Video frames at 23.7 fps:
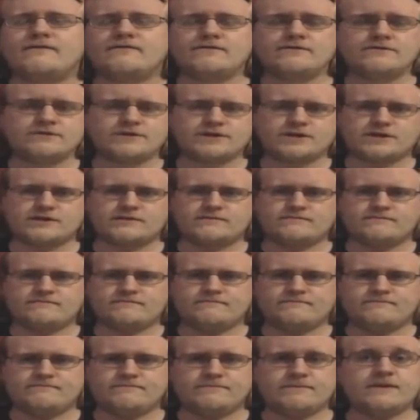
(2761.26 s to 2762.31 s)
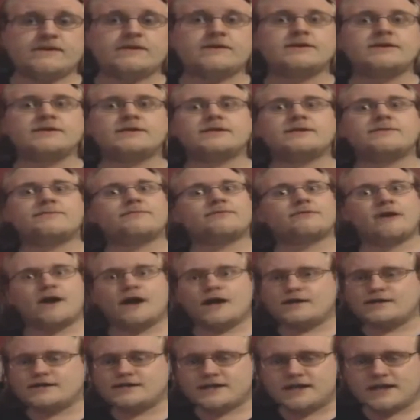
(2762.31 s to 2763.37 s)
Evolution is the
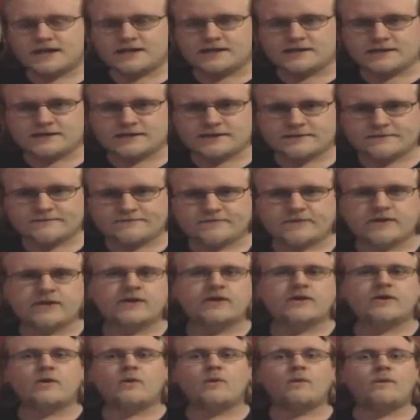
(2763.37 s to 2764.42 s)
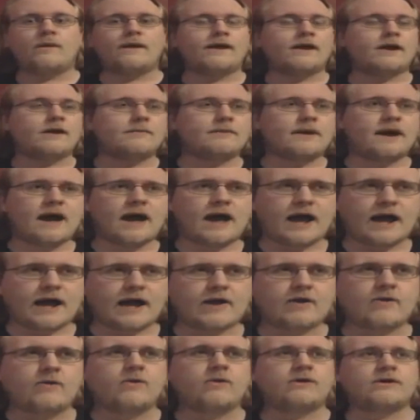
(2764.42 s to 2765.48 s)
process
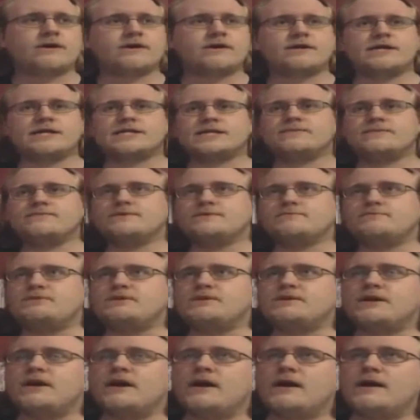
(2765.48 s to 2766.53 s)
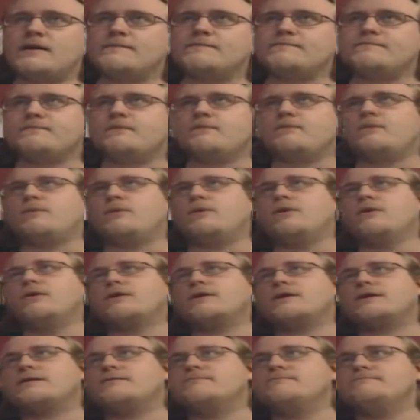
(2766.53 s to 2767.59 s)
whereby organisms become
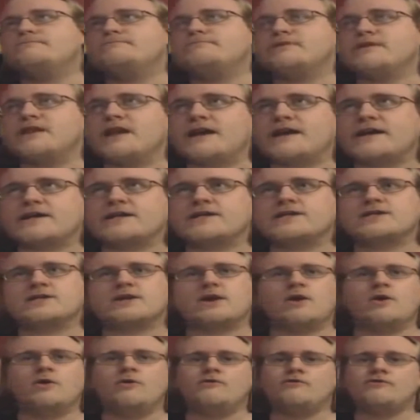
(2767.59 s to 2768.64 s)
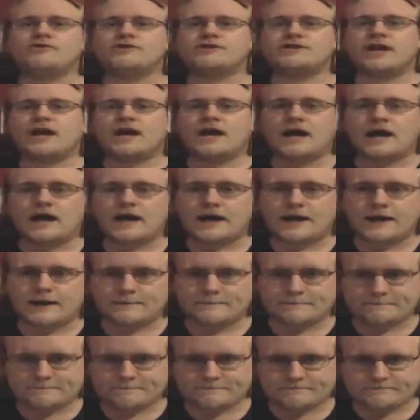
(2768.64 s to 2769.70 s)
more complex over
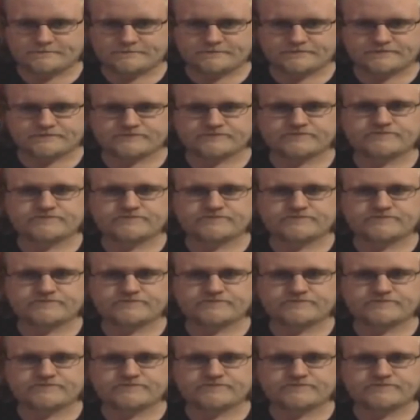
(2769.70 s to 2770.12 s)
time.